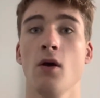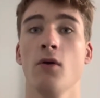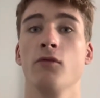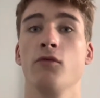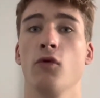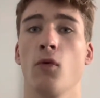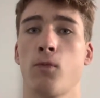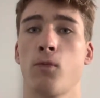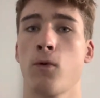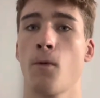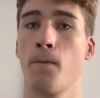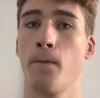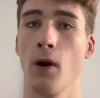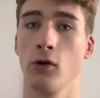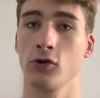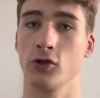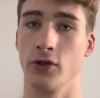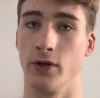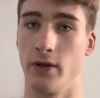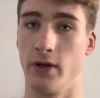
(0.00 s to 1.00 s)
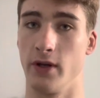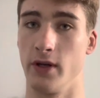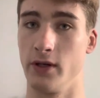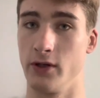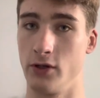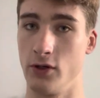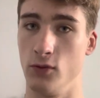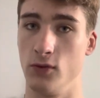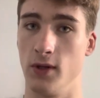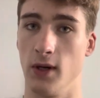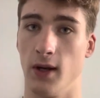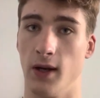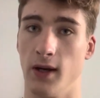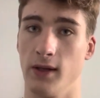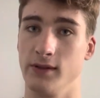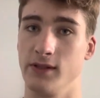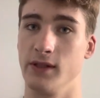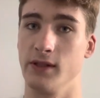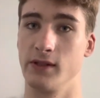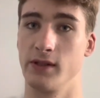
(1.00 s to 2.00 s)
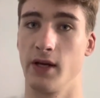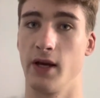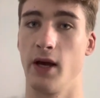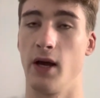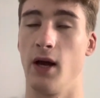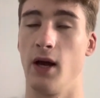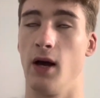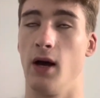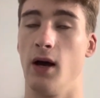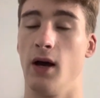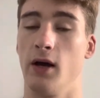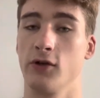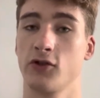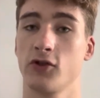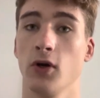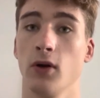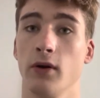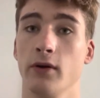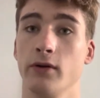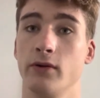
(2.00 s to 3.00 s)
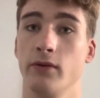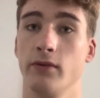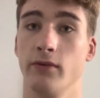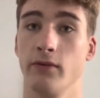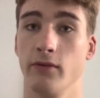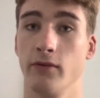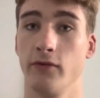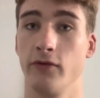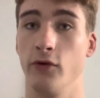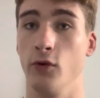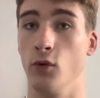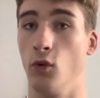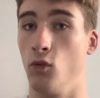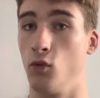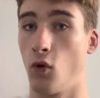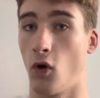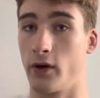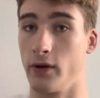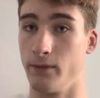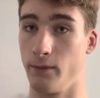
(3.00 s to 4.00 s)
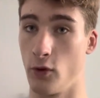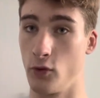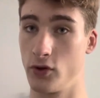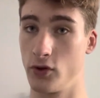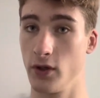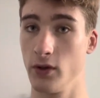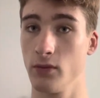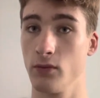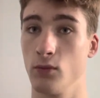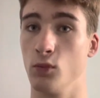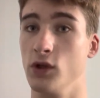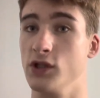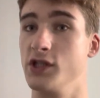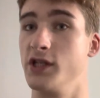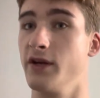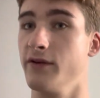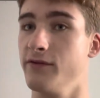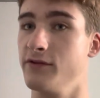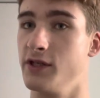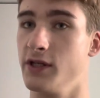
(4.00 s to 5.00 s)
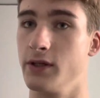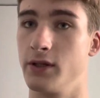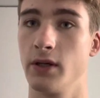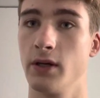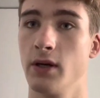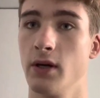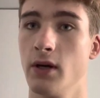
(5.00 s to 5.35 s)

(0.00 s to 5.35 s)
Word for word: For propulsion, it utilizes a solid fuel rocket motor, which gives it